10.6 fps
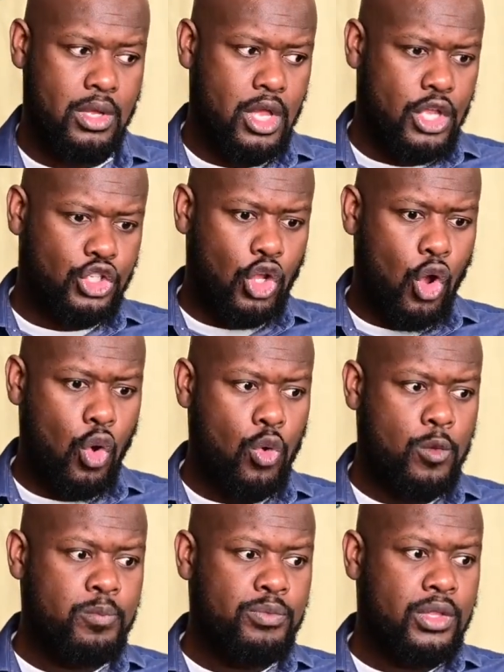So
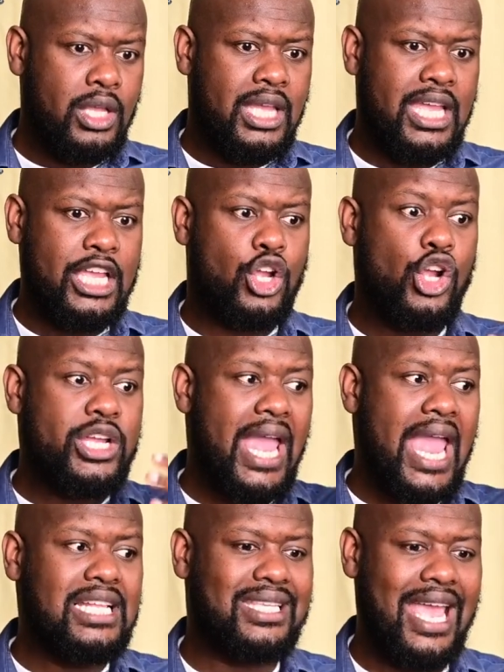he
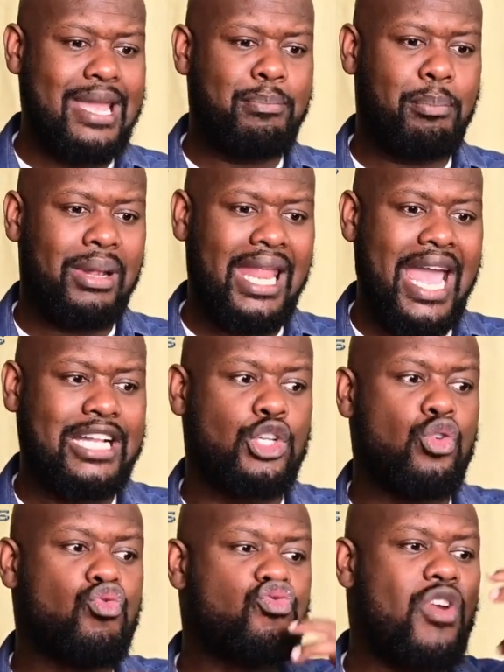creates a plan to
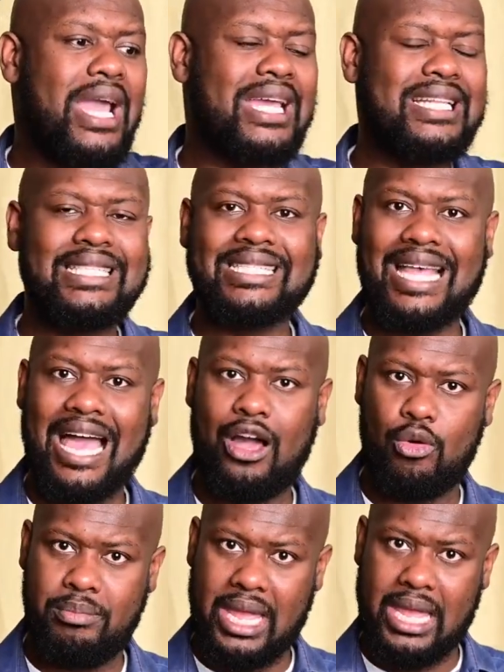reconcile
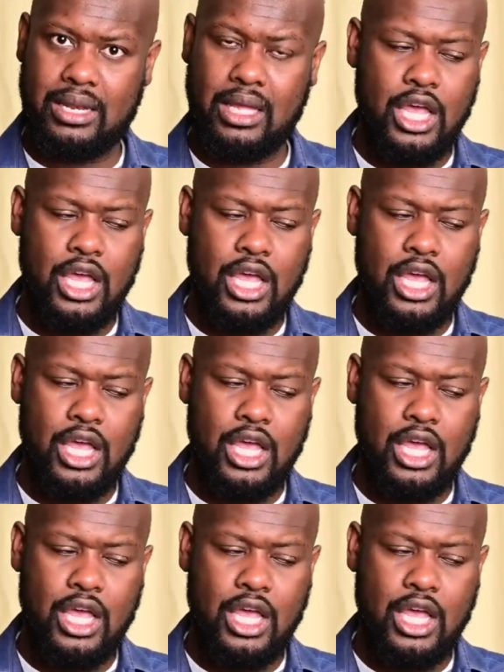man,